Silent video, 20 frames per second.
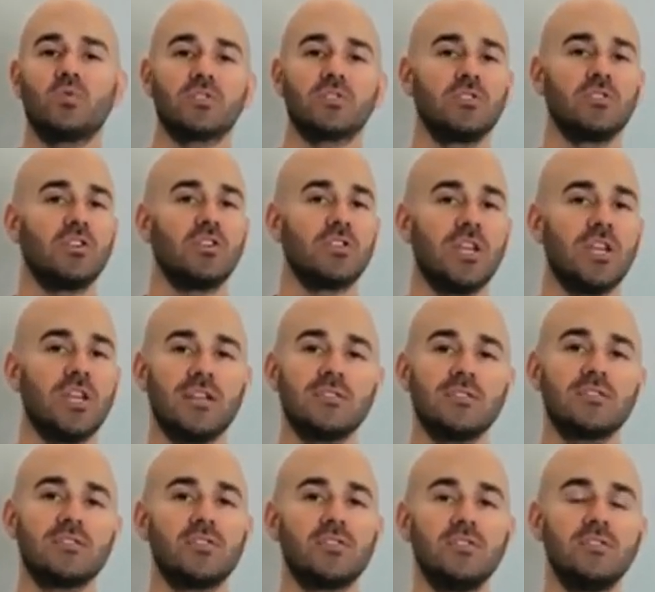was not
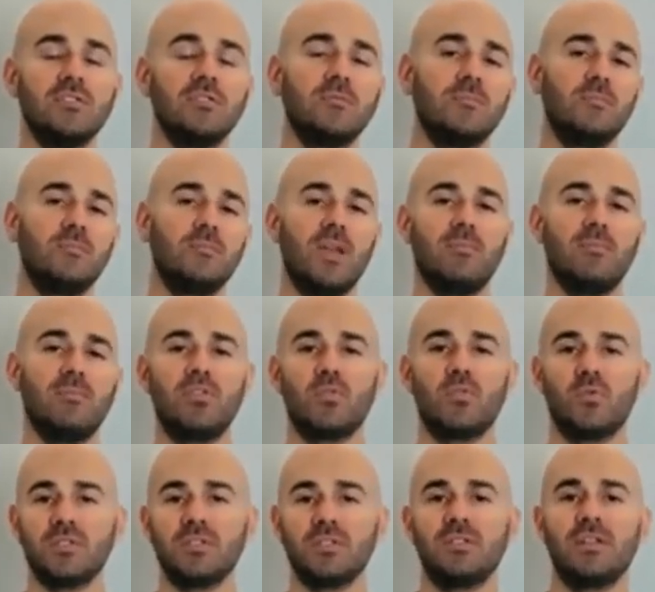answered, maybe there
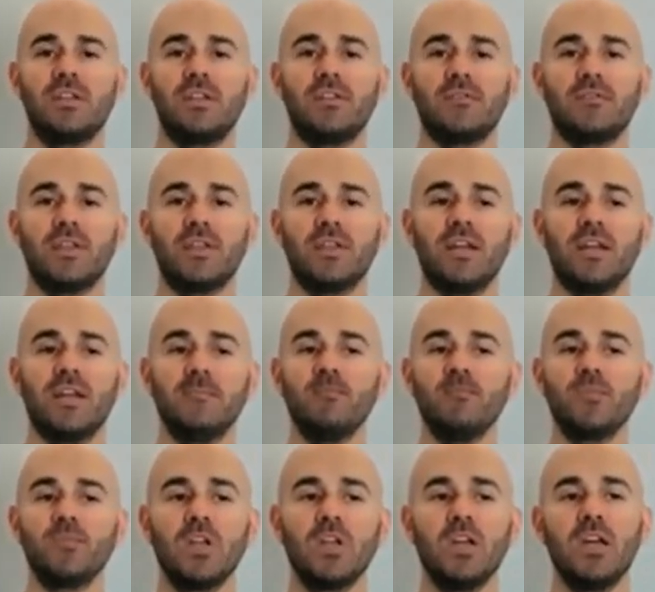wasn't enough time,